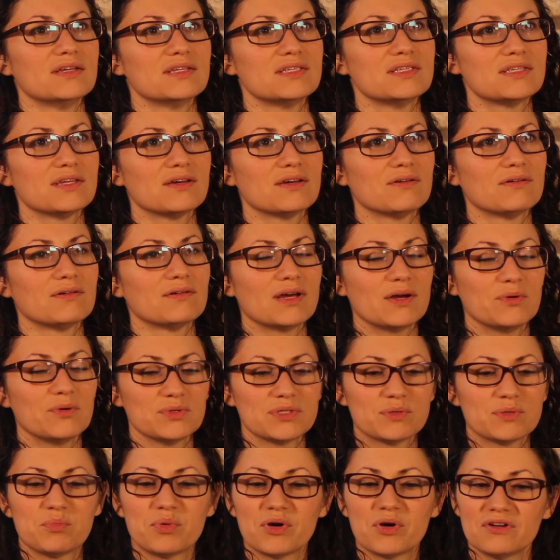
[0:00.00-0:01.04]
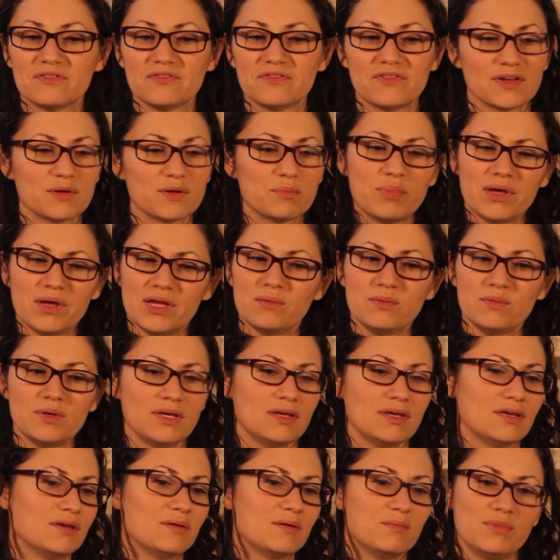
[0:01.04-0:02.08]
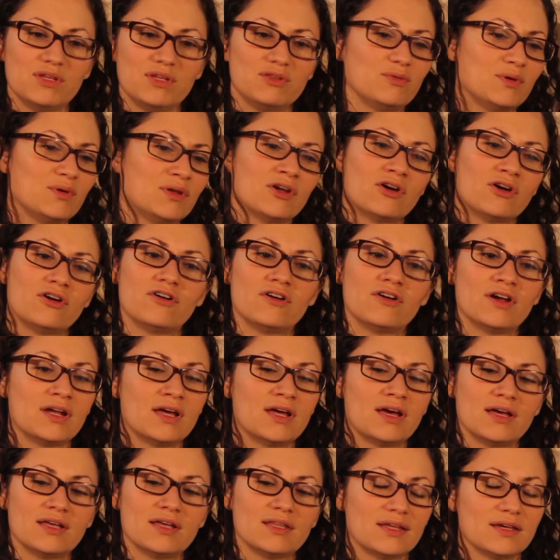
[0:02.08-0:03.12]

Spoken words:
So it was a perfect baby between her and I,